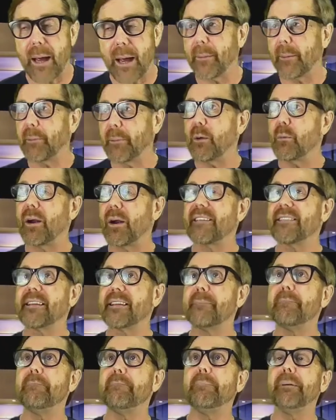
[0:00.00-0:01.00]
Probably one
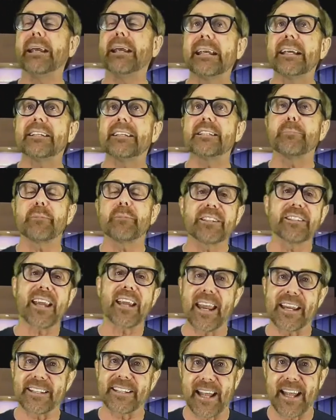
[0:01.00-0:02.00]
of the biggest
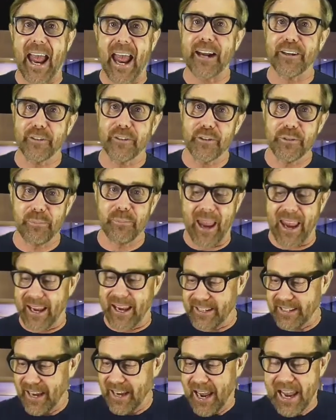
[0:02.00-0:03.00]
mistakes that actors
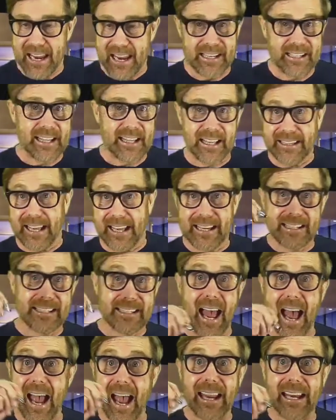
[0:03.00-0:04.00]
make is that they
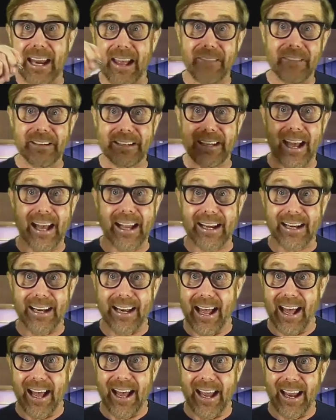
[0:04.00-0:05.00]
sign on the
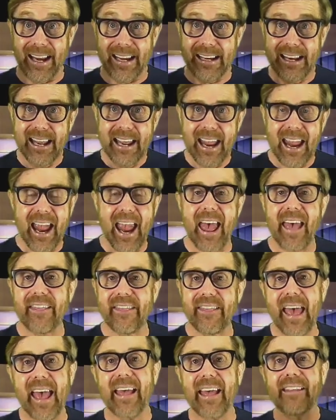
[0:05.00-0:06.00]
dotted line
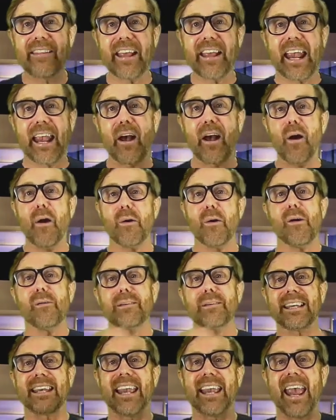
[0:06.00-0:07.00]
and then they go,
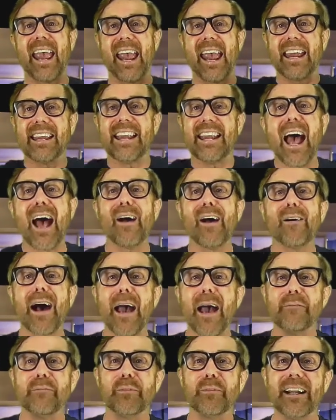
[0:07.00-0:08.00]
okay, now
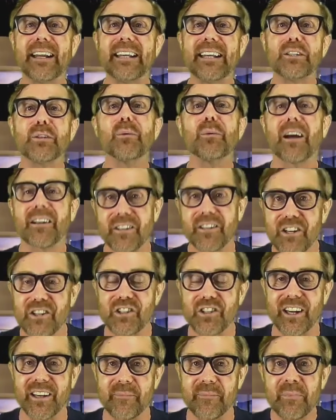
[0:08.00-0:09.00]
I'm ready to
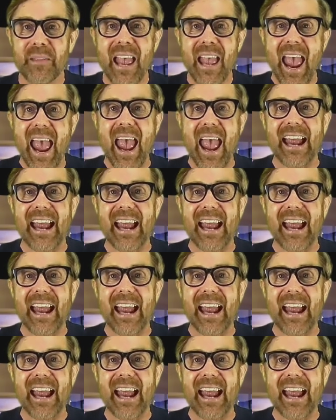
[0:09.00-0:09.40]
audition.